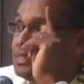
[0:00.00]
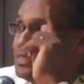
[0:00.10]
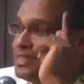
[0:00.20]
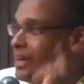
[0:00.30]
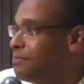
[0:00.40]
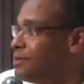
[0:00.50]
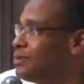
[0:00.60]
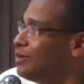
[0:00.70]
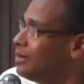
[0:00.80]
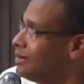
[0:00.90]
in this
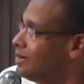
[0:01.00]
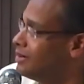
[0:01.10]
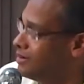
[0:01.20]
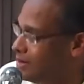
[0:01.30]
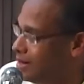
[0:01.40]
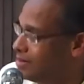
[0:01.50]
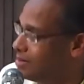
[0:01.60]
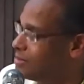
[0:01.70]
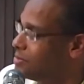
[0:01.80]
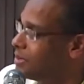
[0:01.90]
episode. That is
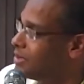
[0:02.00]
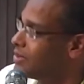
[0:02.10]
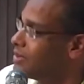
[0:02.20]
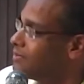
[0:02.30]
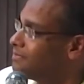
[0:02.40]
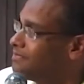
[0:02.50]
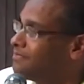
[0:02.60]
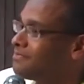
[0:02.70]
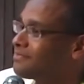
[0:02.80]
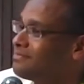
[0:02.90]
inspiration.
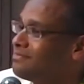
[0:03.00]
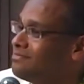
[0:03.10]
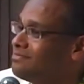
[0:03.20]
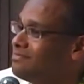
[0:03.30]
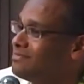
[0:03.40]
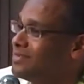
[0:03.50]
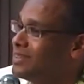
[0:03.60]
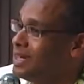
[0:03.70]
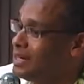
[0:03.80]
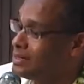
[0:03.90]

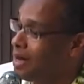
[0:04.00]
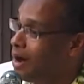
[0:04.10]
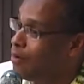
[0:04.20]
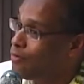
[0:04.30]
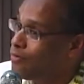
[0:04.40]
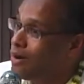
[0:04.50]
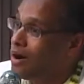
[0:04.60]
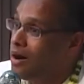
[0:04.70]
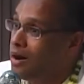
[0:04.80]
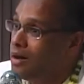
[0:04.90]
That is how
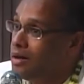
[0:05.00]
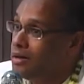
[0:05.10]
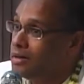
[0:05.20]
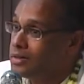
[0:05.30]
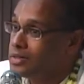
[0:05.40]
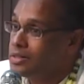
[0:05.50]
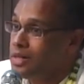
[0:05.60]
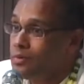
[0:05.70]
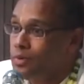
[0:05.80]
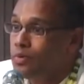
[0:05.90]
far
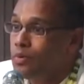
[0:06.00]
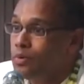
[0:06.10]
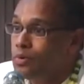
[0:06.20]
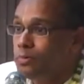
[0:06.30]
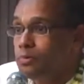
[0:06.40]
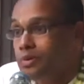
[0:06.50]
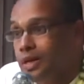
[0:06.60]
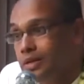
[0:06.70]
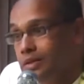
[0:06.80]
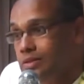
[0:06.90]
Krishna will go to
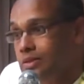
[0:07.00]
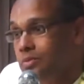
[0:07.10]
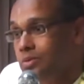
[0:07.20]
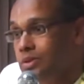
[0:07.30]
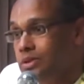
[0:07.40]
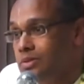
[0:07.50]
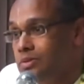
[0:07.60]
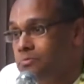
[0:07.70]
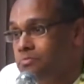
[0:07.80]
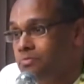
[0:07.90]
protect his
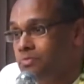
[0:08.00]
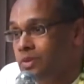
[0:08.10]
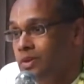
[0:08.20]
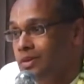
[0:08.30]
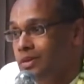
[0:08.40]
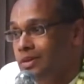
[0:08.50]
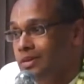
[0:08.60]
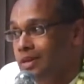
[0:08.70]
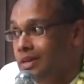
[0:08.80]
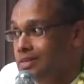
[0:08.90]
devotees.
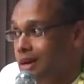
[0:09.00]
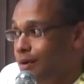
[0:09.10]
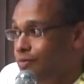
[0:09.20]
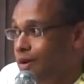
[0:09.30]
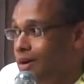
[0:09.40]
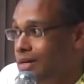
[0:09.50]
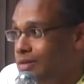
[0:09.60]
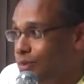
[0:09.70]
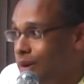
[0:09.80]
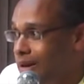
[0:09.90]
That is how far he
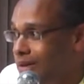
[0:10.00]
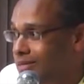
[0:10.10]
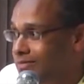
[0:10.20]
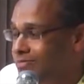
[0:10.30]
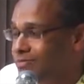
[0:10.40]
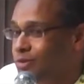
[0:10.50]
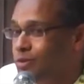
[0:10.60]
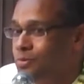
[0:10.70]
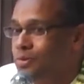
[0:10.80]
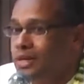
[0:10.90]
is willing
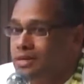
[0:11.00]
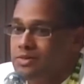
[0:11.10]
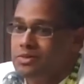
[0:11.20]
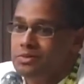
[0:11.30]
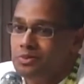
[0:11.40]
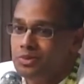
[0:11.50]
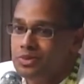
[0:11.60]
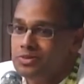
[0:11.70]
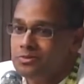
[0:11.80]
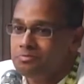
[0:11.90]
to protect his
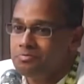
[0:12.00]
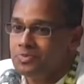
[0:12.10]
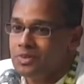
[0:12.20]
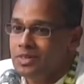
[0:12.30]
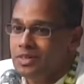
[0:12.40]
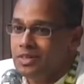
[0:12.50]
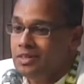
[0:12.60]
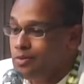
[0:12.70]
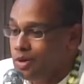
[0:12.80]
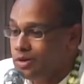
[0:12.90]
devotees.
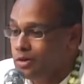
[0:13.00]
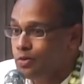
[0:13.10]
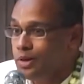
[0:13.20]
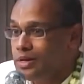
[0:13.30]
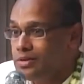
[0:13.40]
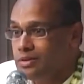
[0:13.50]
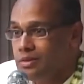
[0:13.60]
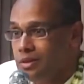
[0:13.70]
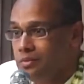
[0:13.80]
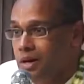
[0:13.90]
He wanted to
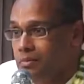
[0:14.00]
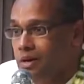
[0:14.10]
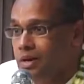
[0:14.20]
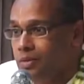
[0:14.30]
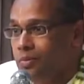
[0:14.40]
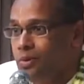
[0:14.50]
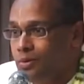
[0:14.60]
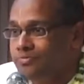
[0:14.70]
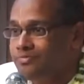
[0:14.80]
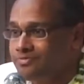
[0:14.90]
hasten the Mahabharata war,